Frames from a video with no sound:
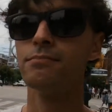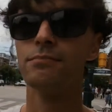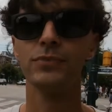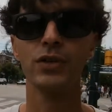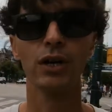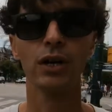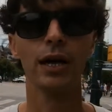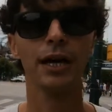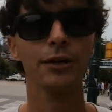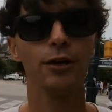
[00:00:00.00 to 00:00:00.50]

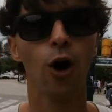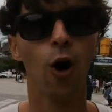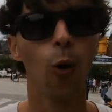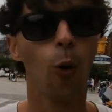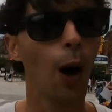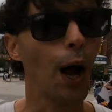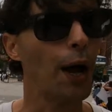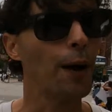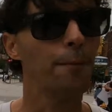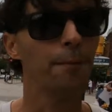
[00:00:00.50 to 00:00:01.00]
They're like, no
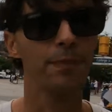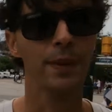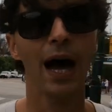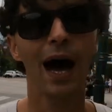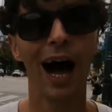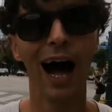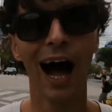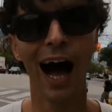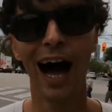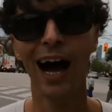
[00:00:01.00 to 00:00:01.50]
way.
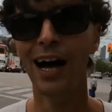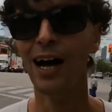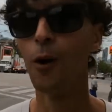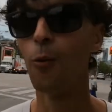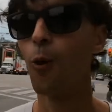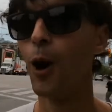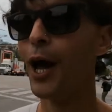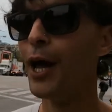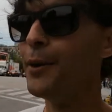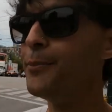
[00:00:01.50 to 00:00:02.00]

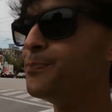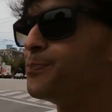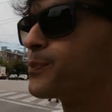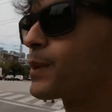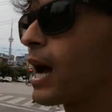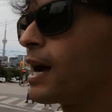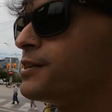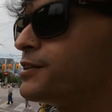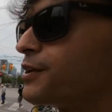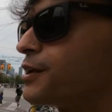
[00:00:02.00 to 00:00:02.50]
Way,
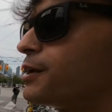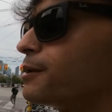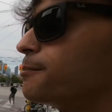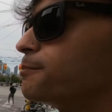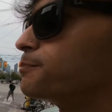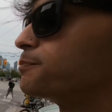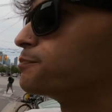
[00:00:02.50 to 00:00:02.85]
I did it.